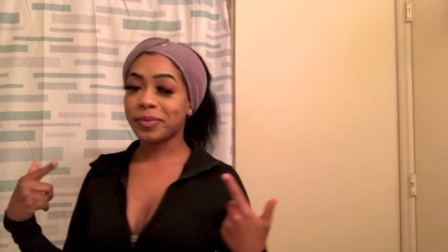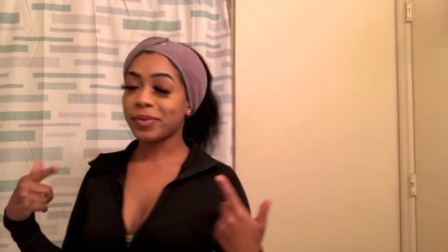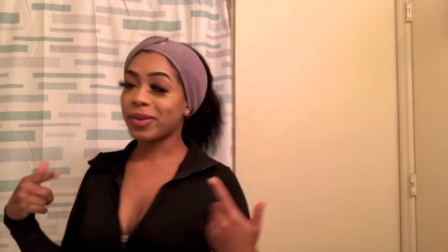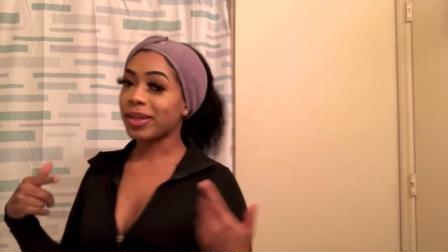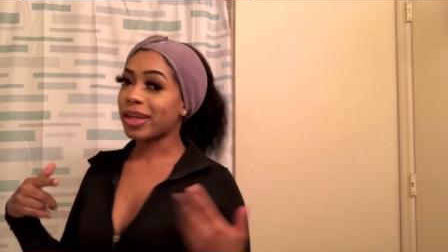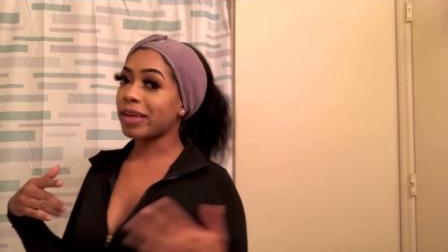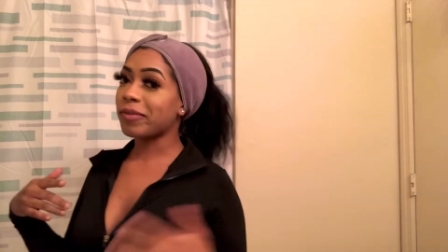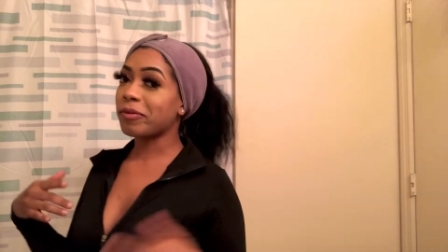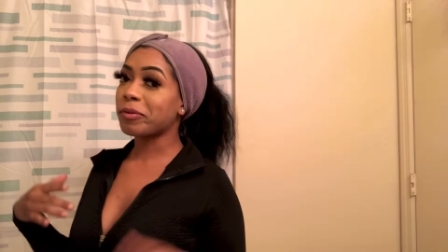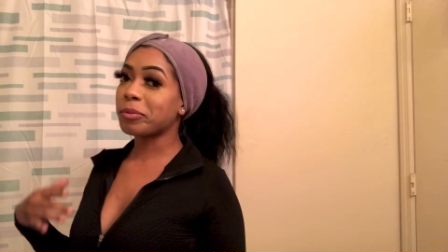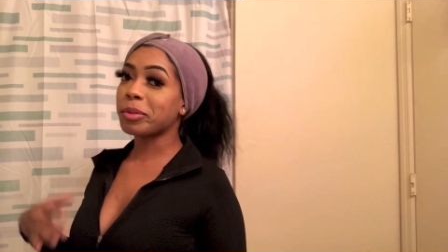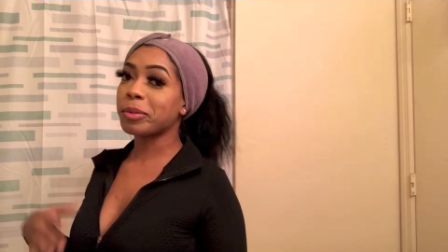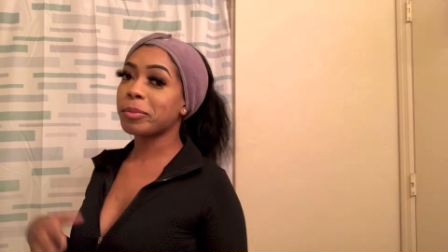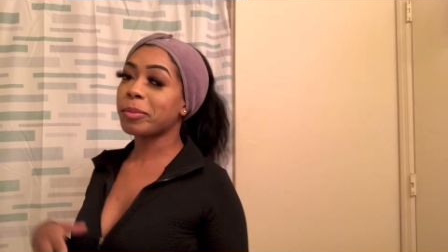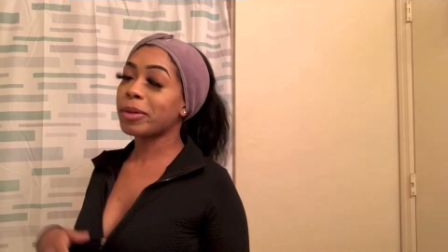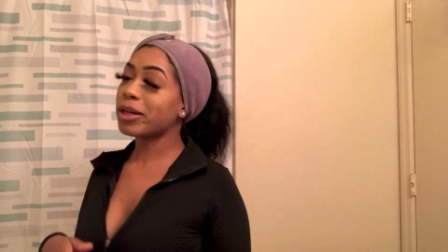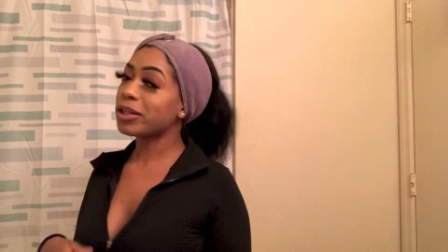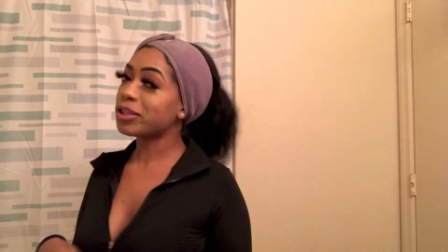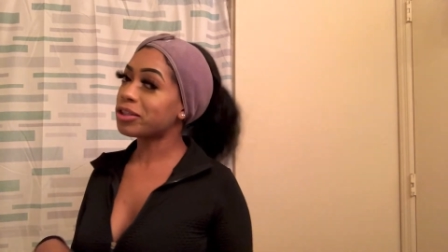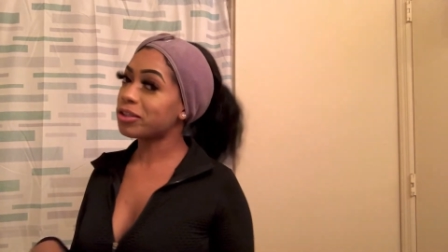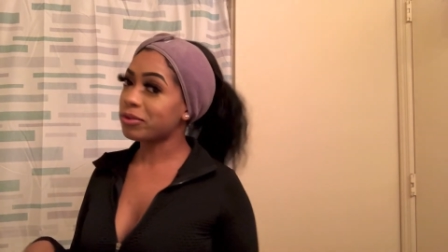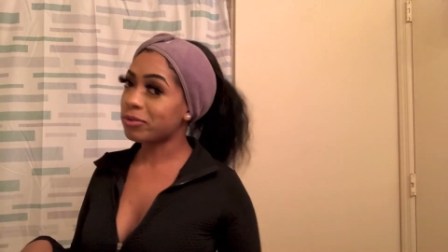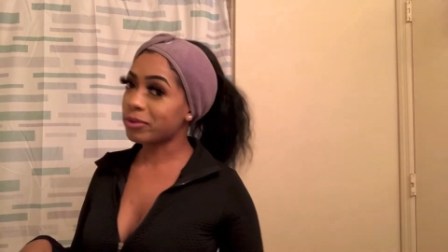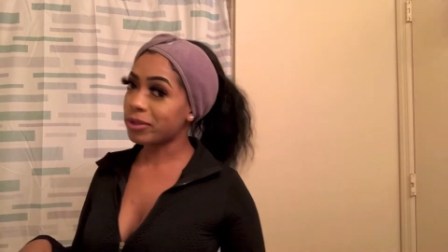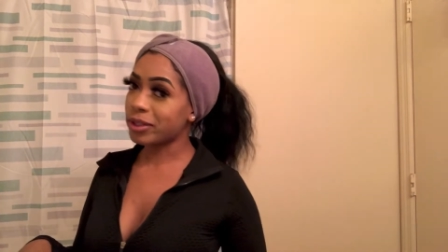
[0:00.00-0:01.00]
I haven't put my
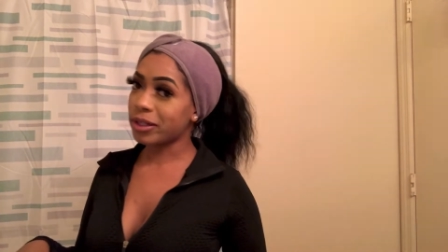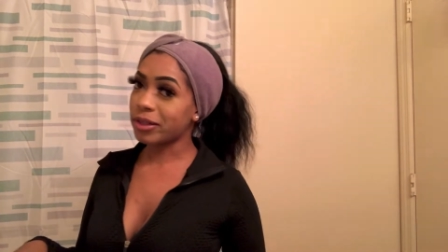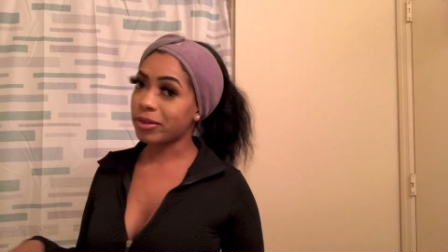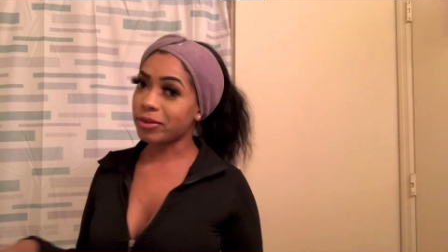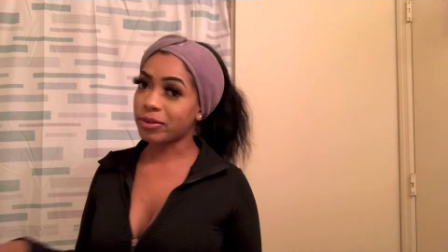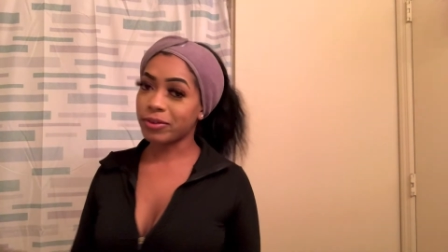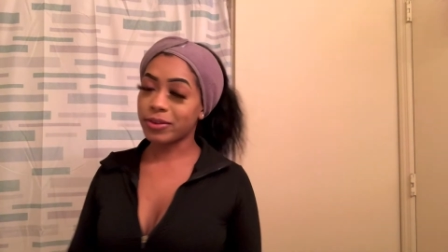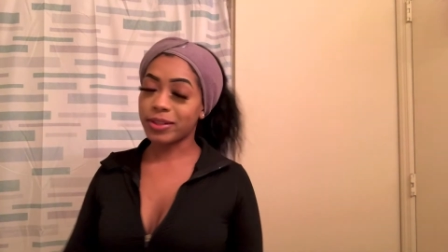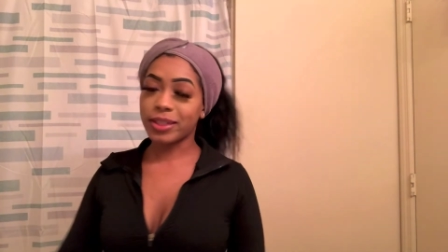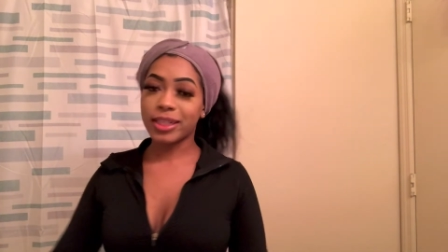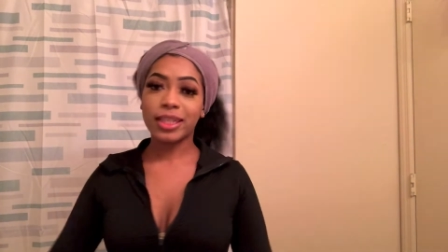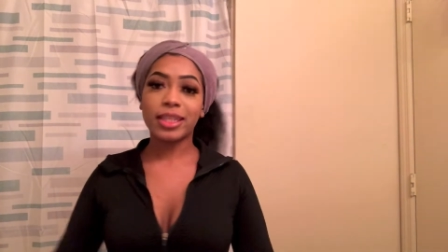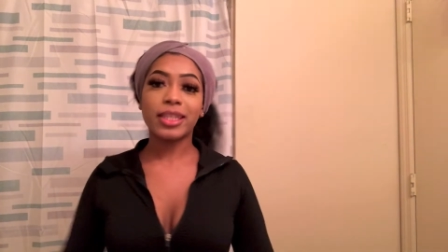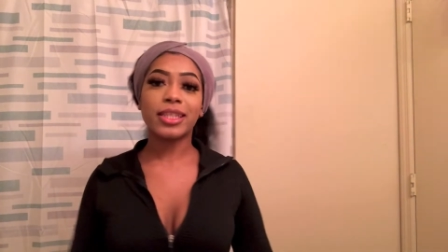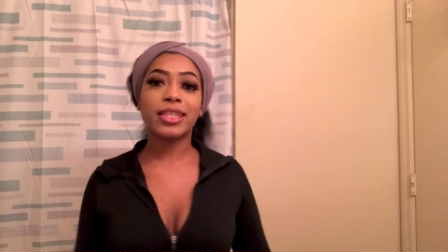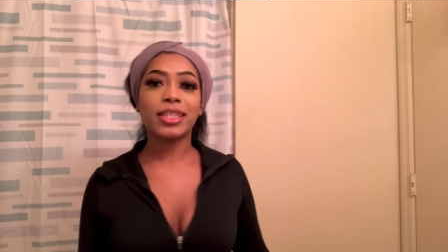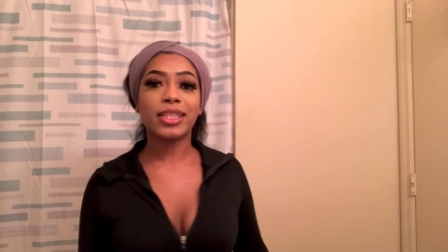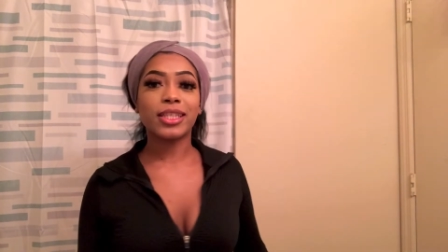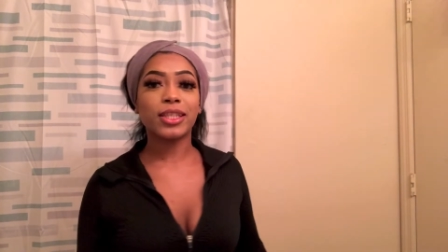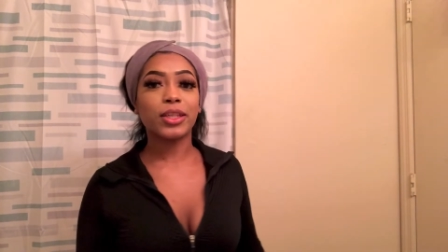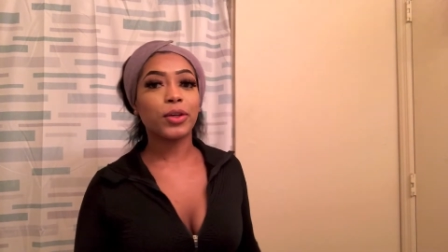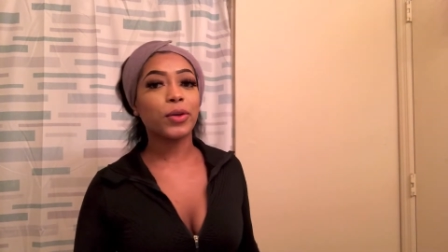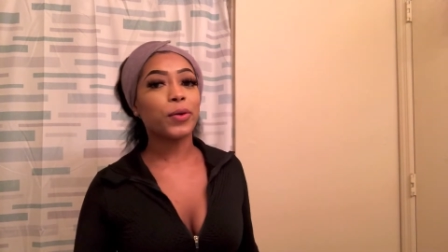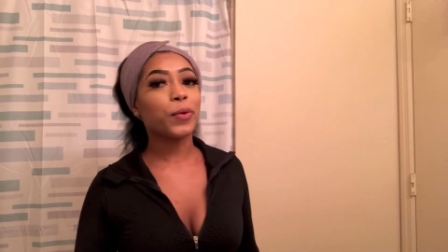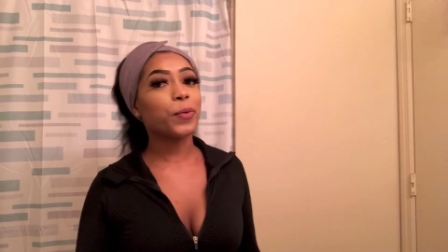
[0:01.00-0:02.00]
jewelry on or nothing,
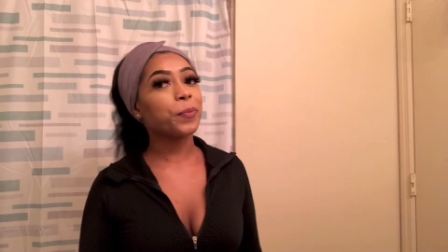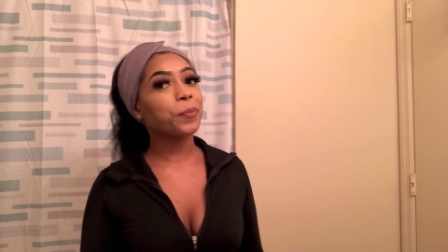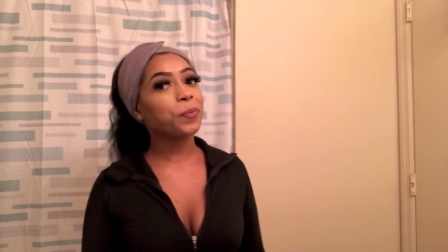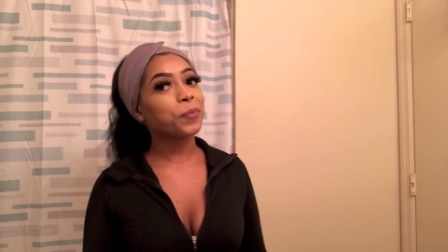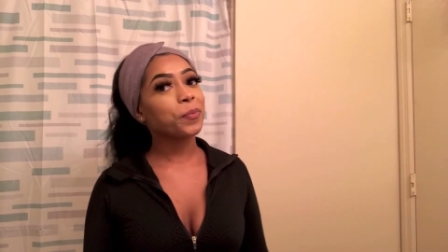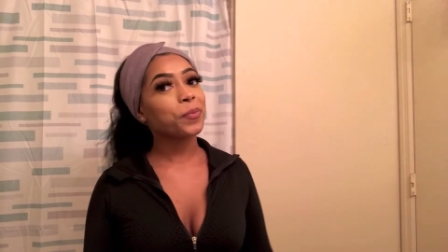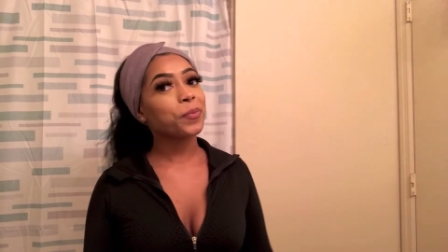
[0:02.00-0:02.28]
so